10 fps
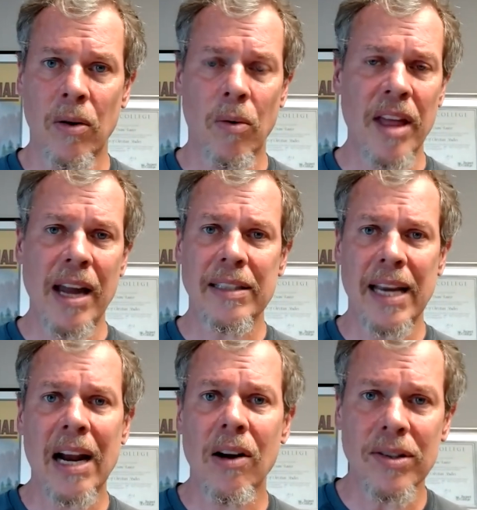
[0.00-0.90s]
or that it's
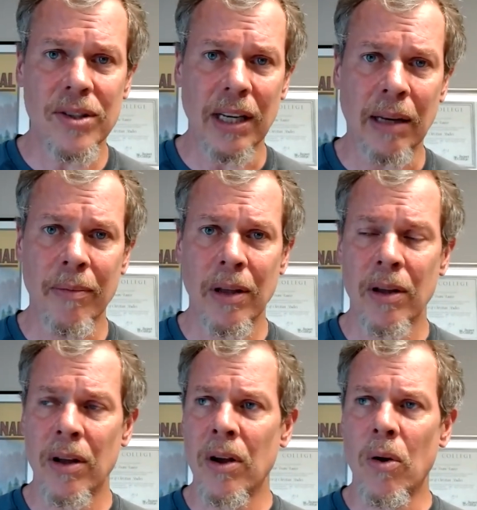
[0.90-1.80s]
heresy
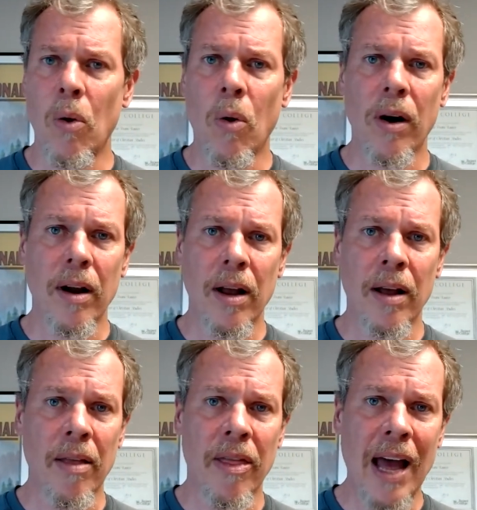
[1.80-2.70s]
or
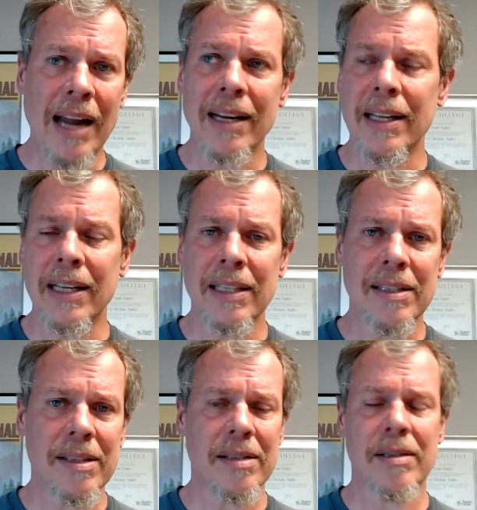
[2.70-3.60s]
uh, that it
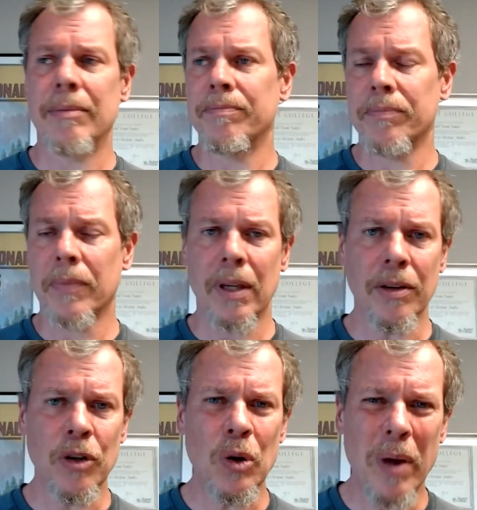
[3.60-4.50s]
is
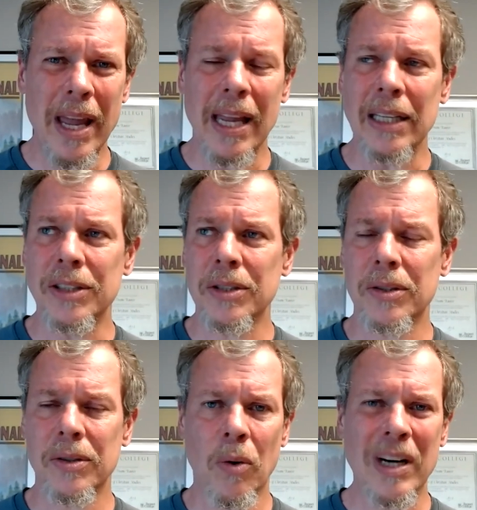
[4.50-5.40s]
new
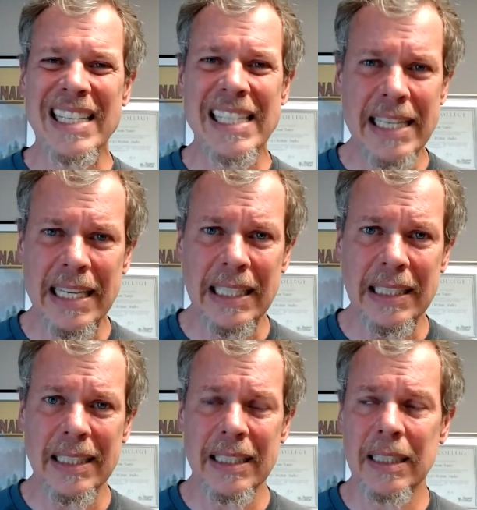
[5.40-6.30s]
age or a
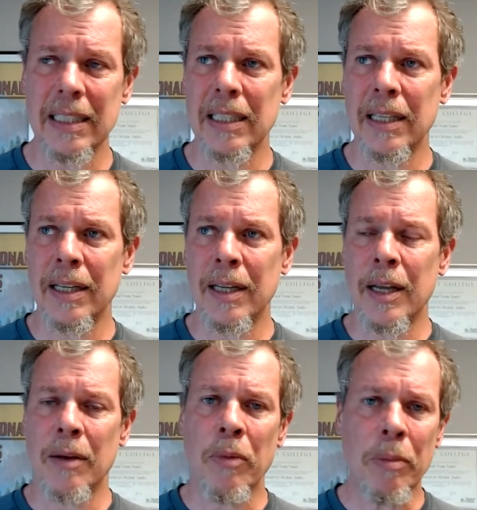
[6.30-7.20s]
disease.
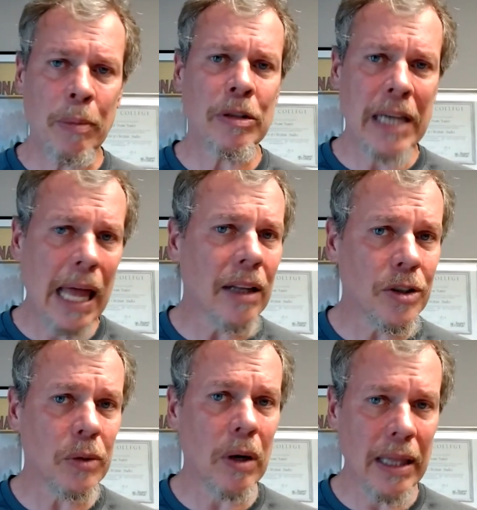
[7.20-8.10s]
When people
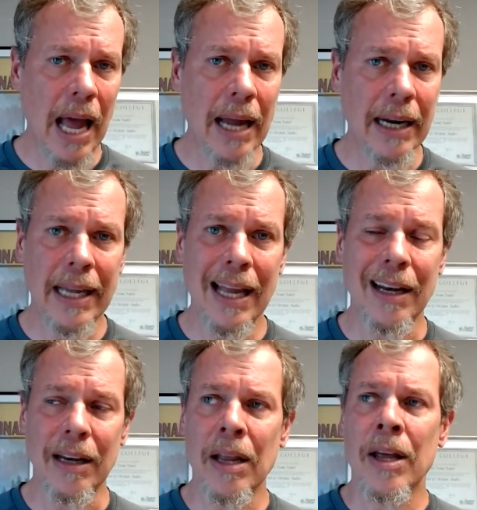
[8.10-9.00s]
challenge you on that,
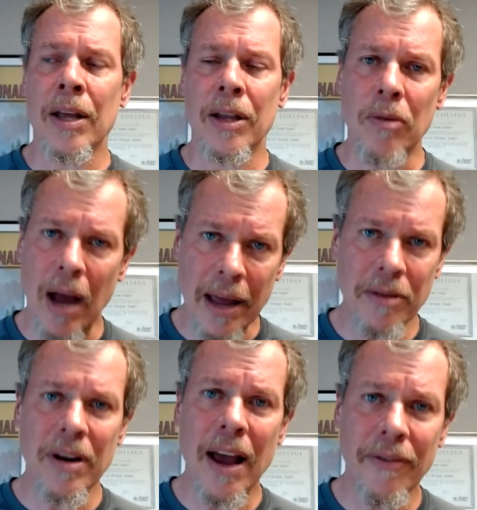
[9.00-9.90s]
again, you
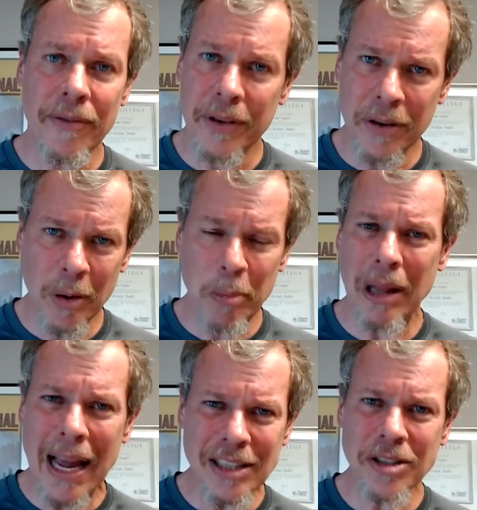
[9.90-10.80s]
either have you're
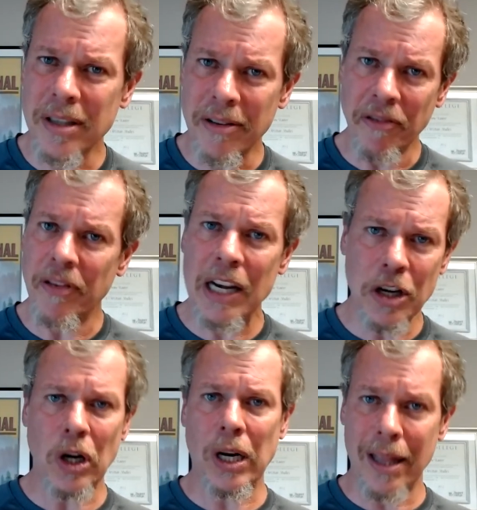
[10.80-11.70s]
obliged to
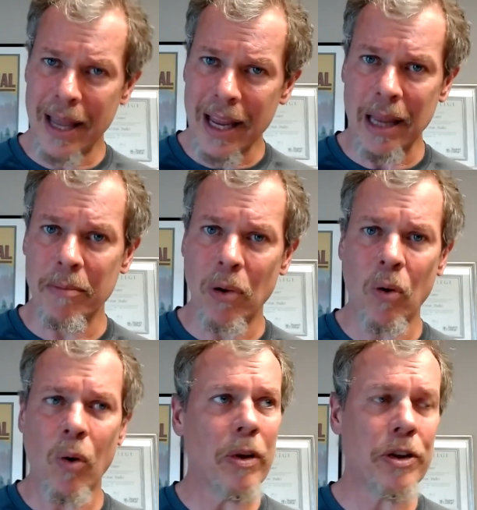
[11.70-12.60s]
defend your claim
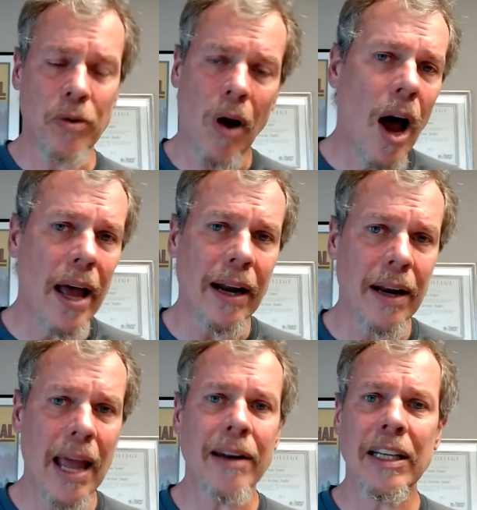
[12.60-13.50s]
or withdraw it
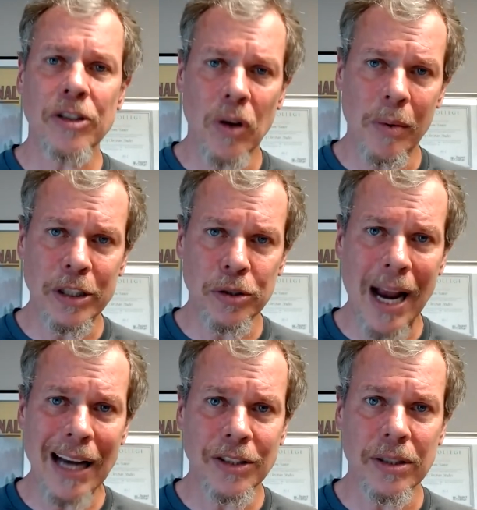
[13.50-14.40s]
and issue a
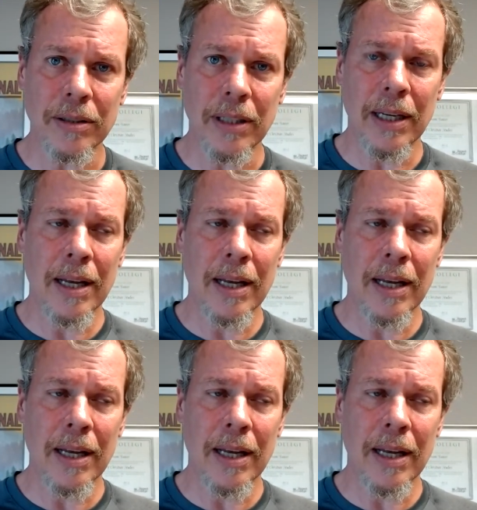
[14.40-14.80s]
retraction.